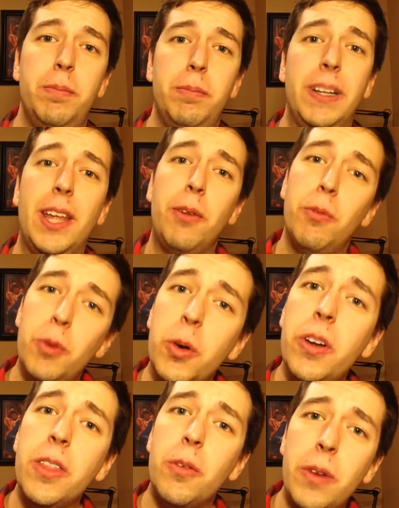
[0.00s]
But they
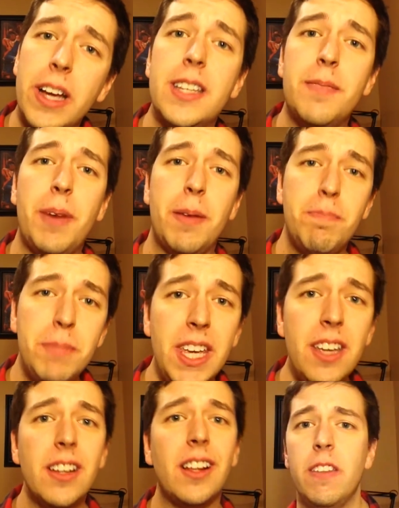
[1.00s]
ruin the rest of my
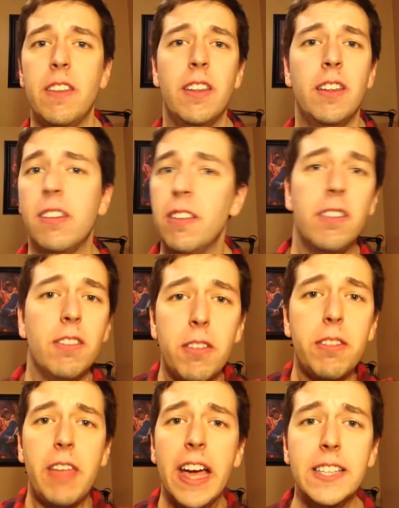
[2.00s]
meal.
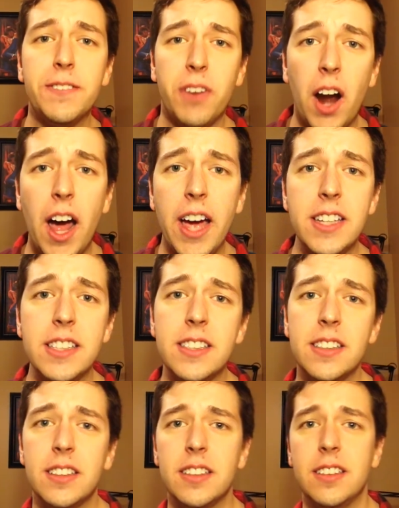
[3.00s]
Thanks, fries!